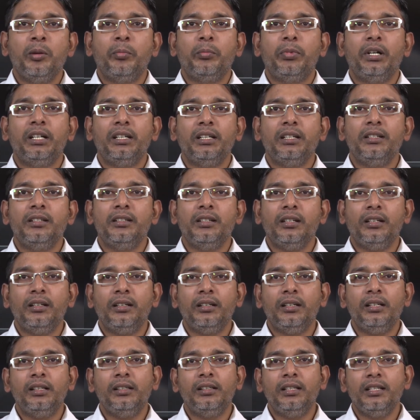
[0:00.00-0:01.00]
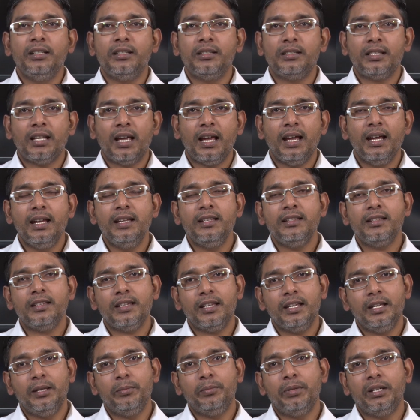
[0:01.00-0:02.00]
but in general the size,
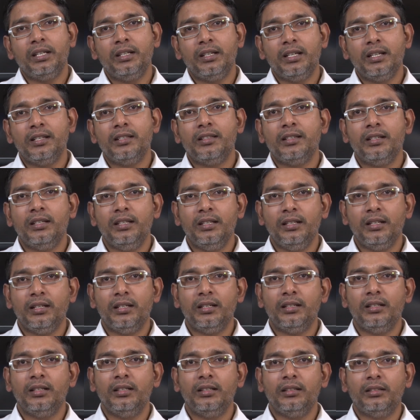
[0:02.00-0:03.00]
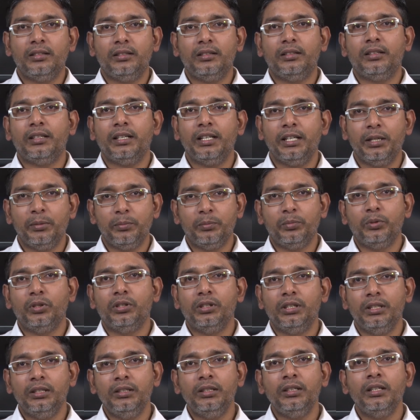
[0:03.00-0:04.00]
shape and density are the three
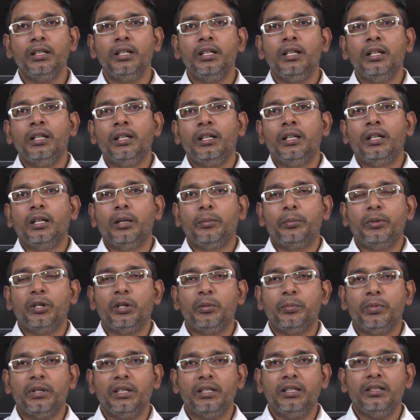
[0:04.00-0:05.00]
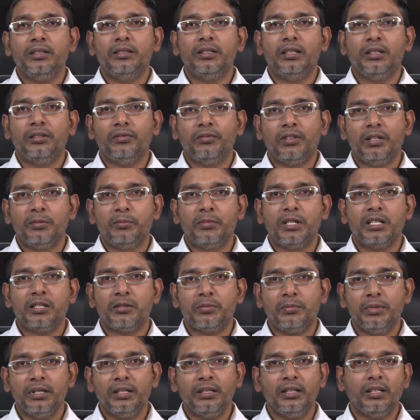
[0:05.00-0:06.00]
important uh, properties that one
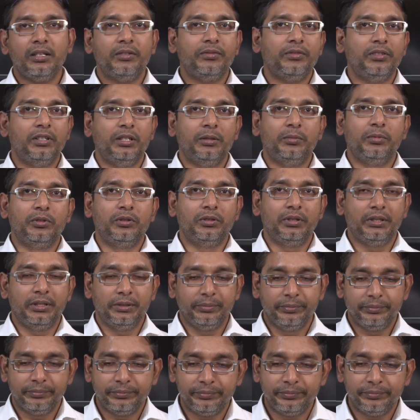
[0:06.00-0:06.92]
must be careful about them.